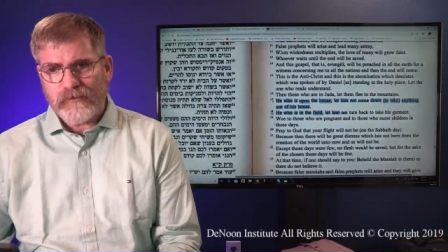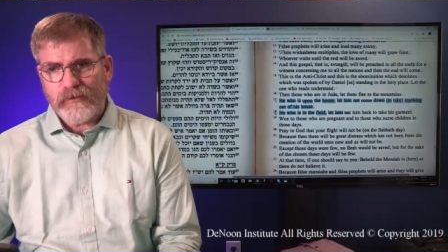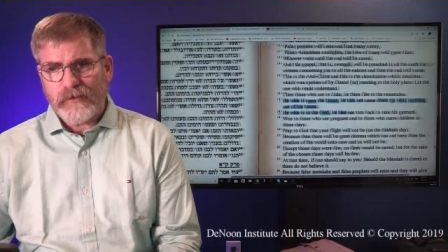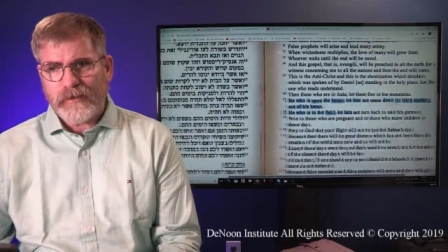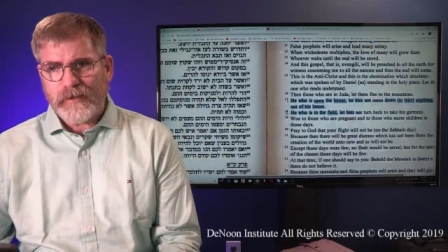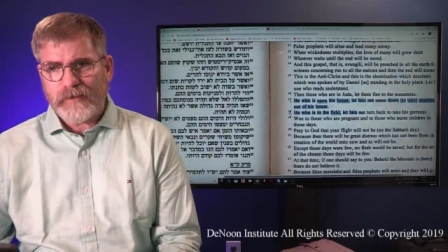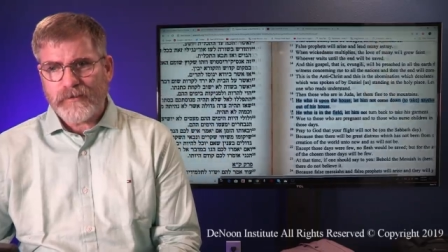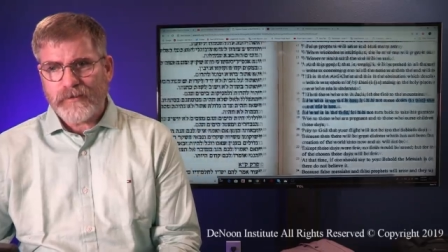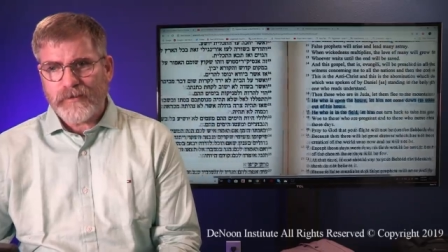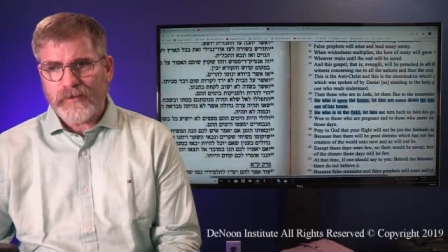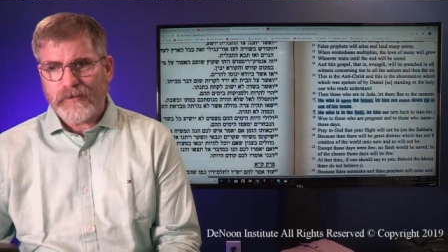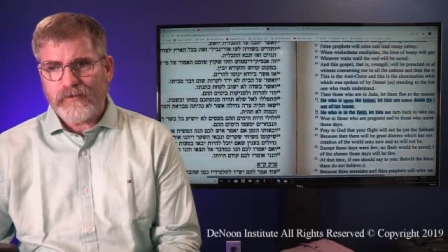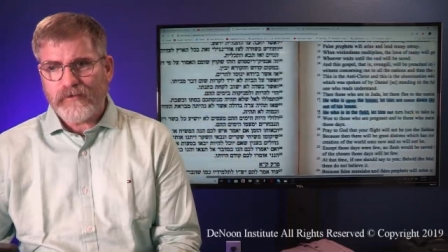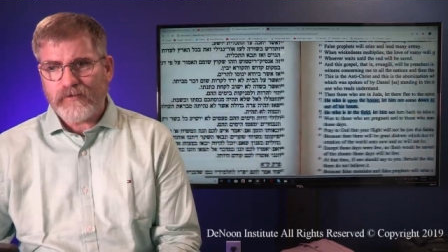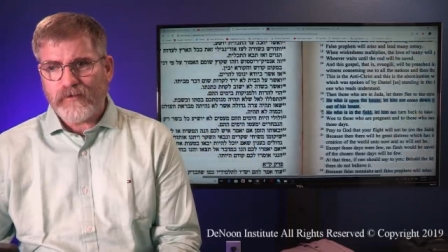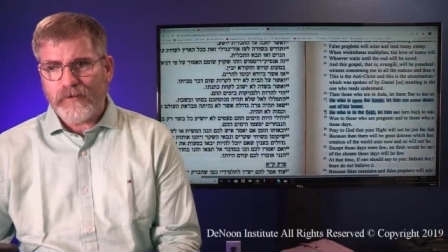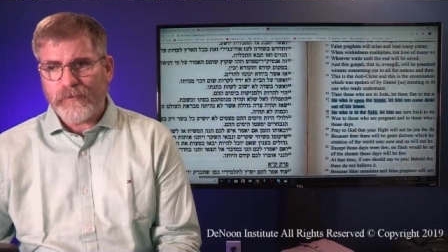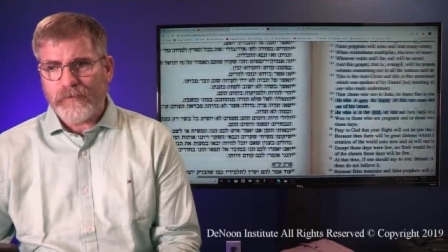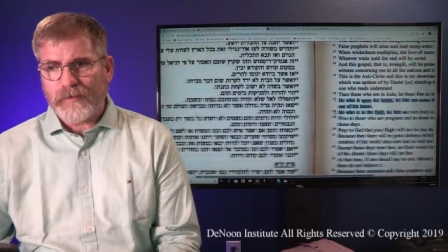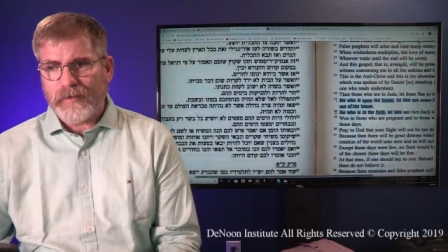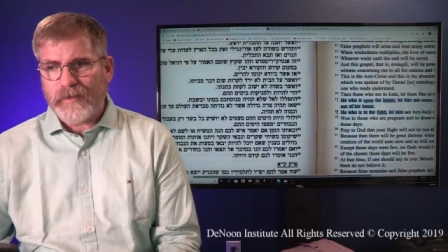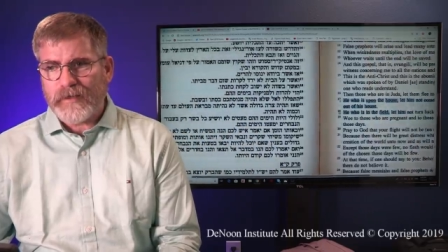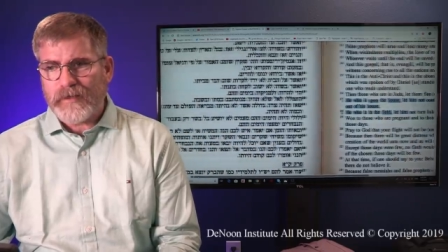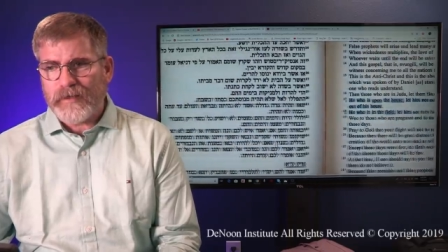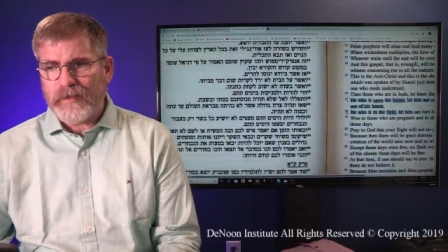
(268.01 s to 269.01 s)
look at this
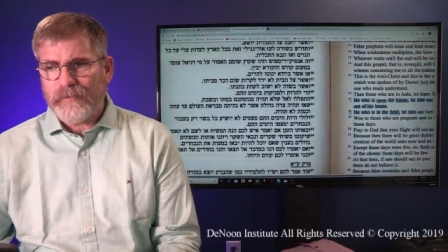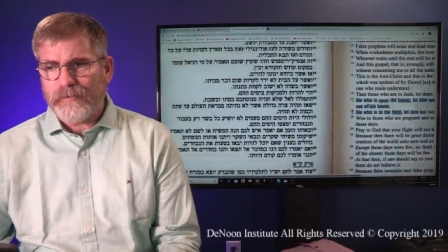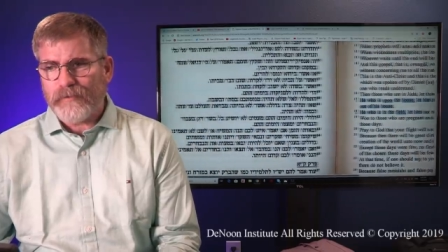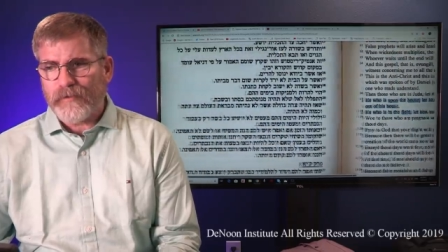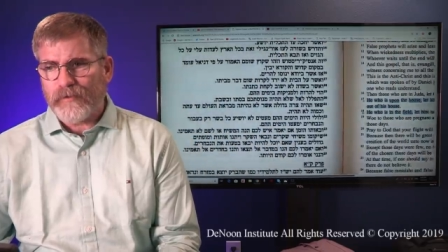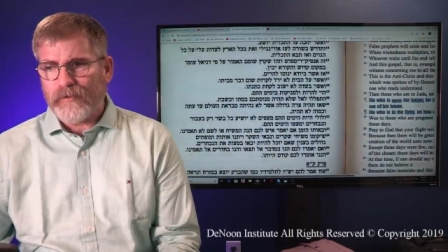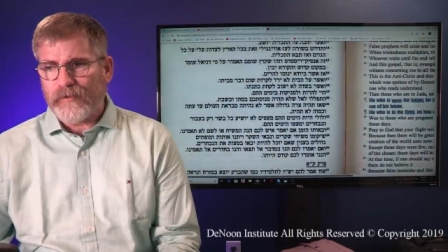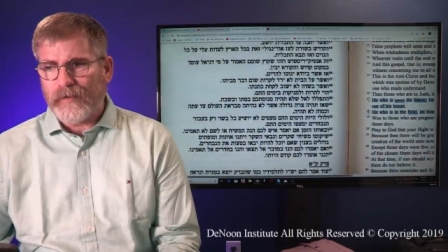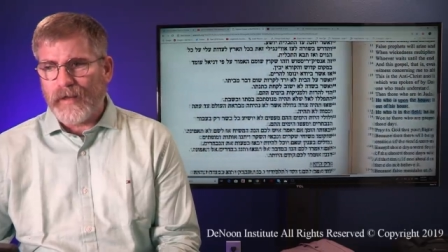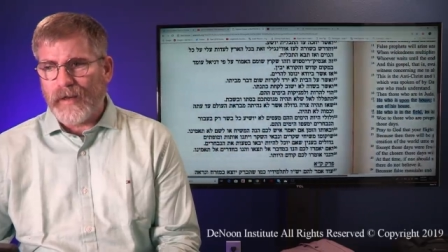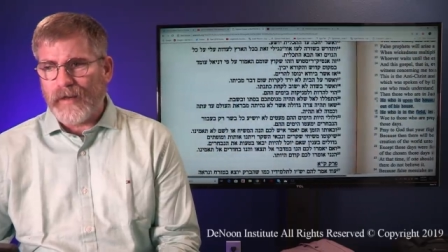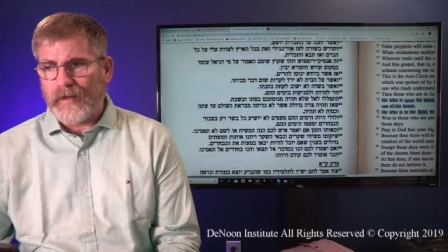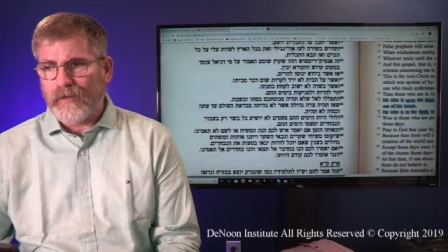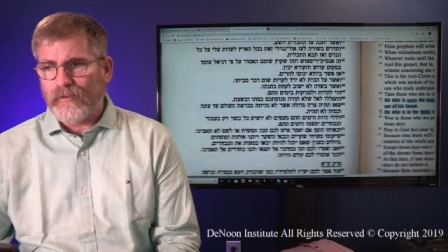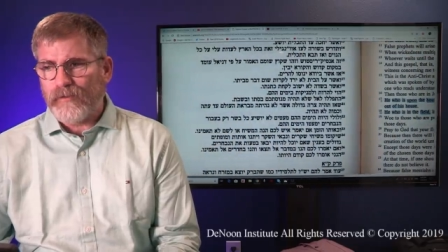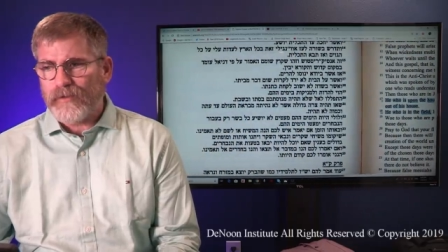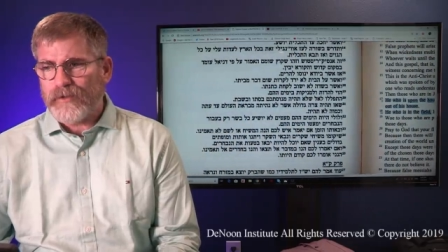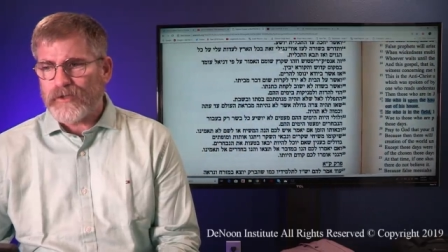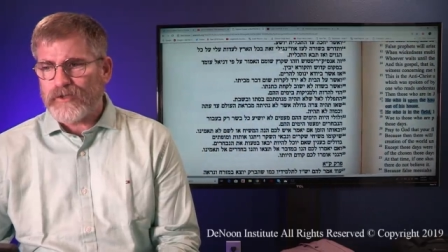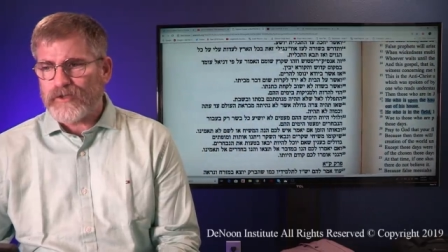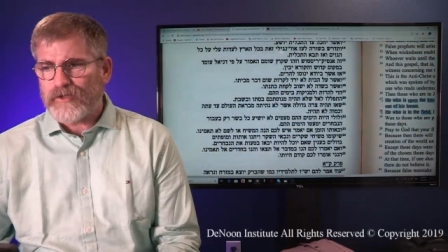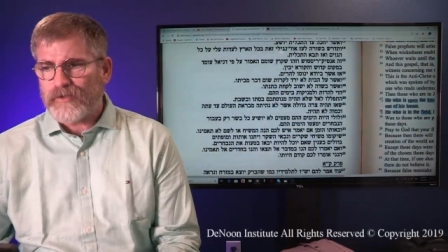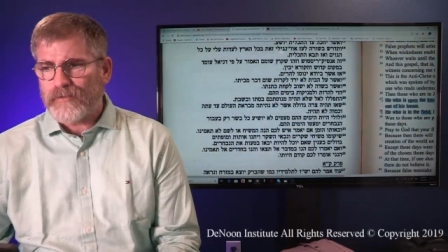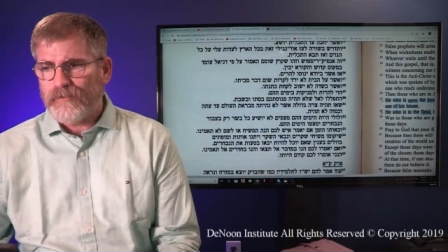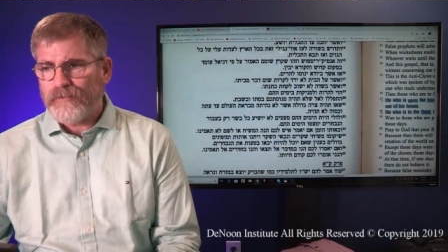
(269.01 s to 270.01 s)
from the Hebrew
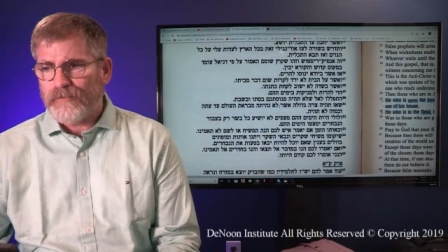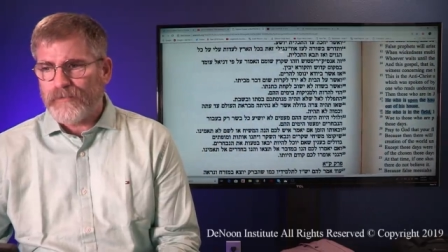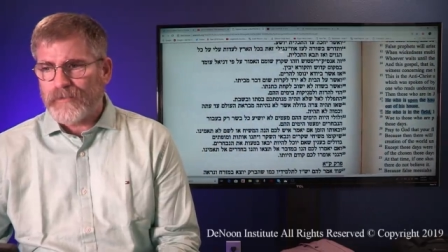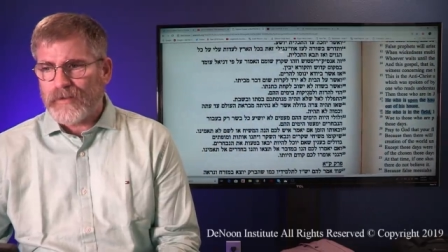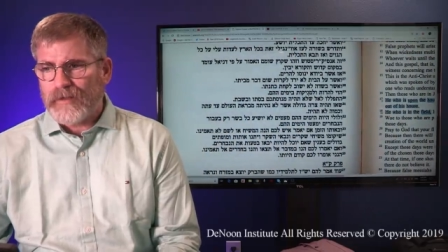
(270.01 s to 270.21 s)
language.